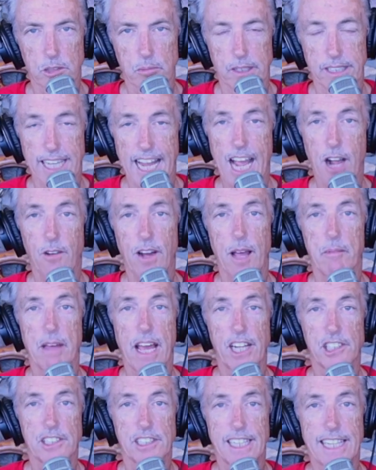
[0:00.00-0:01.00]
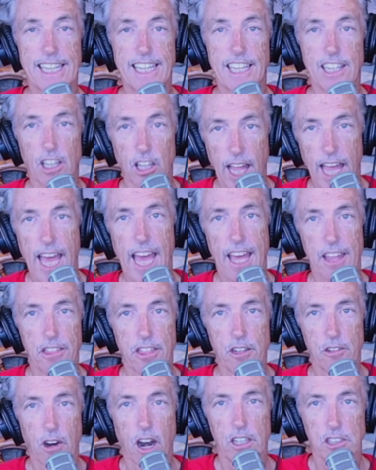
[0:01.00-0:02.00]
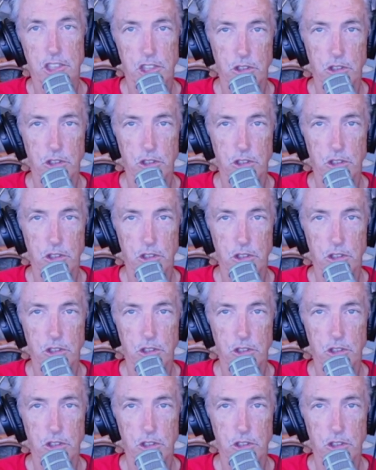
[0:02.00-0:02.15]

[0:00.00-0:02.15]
but now I'm actually glad there are